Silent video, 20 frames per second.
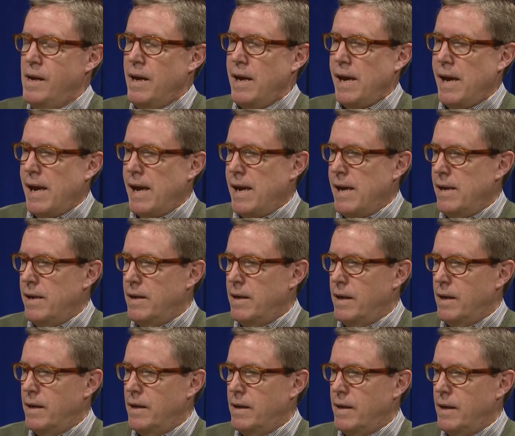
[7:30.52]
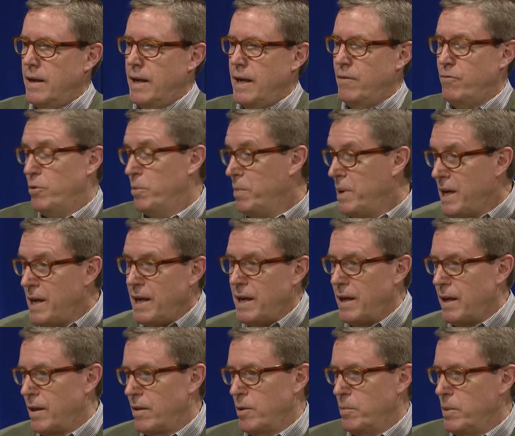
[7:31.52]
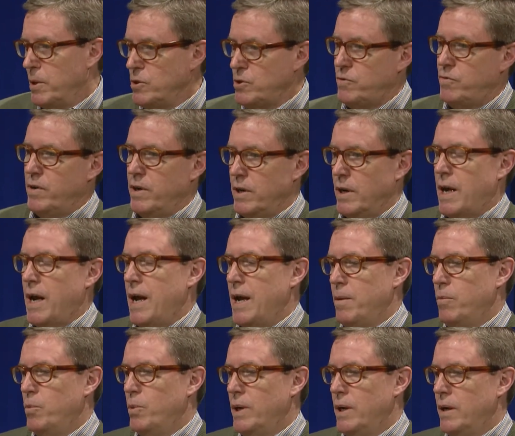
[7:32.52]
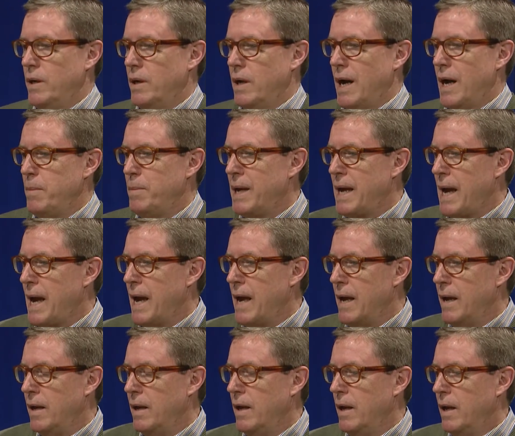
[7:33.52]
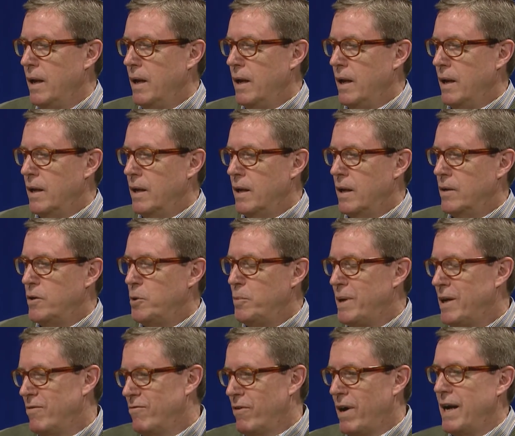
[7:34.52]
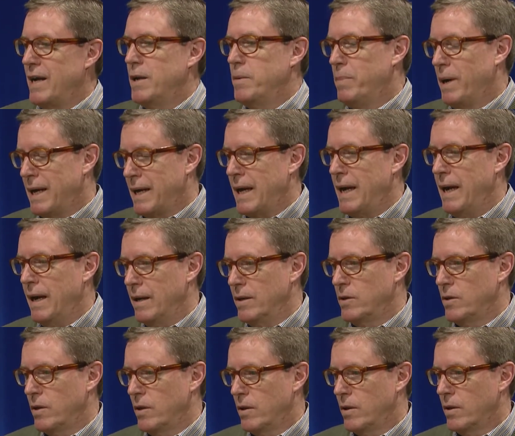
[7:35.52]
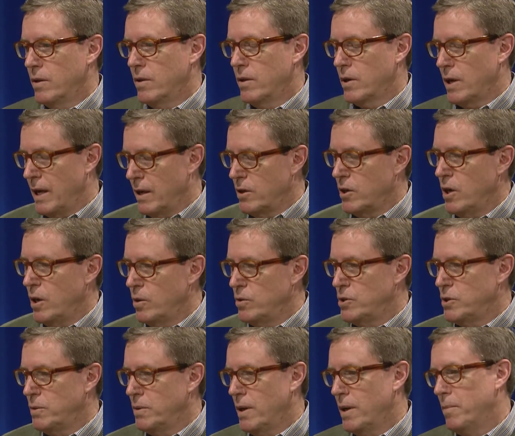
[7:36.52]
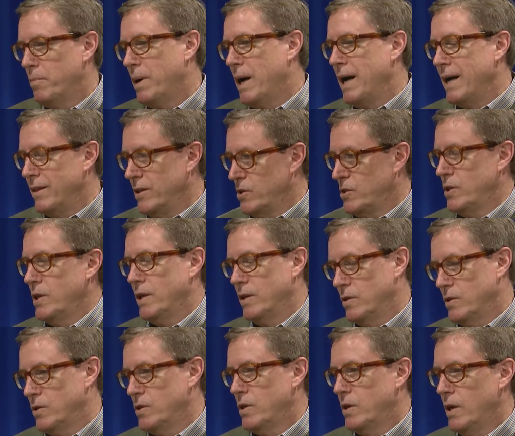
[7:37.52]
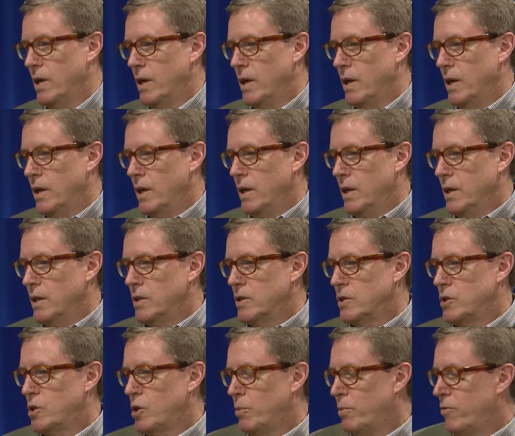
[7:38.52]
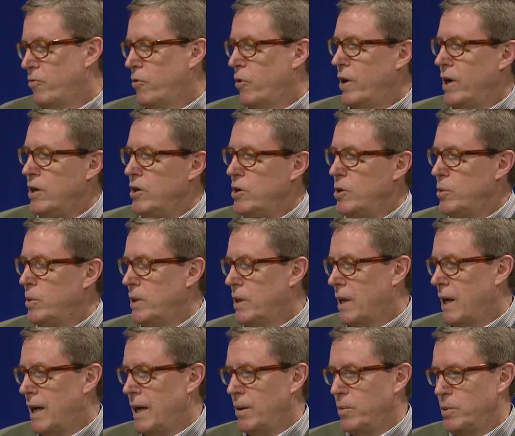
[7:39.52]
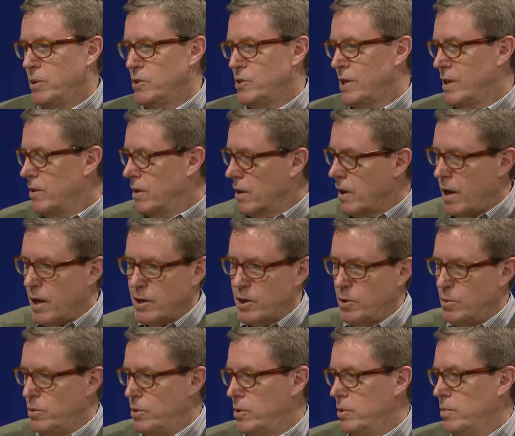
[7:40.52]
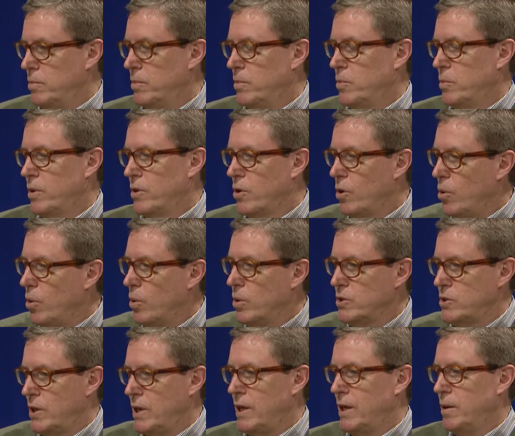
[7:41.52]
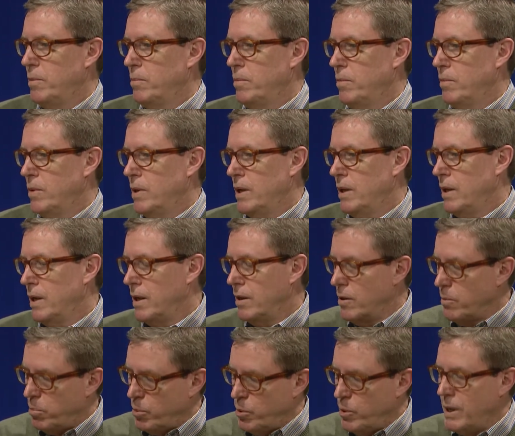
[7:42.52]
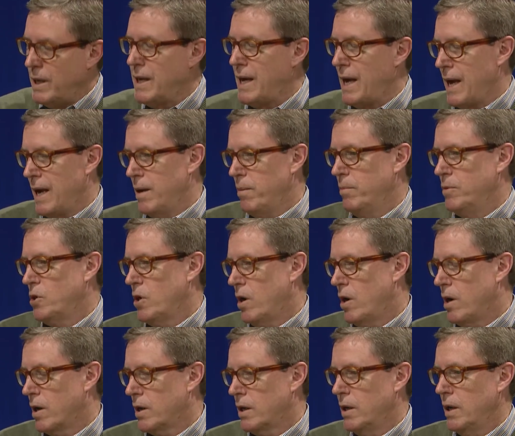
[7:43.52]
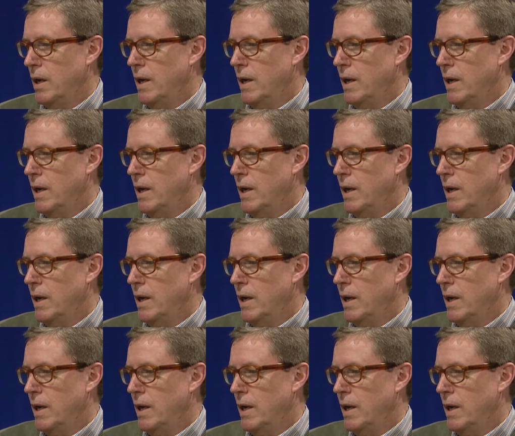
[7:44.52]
And for me, the most fun came when I began to be invited by Kent, the head coach, behind the scenes. So before I knew it, I was in the locker room with the whole team in the pregame talk.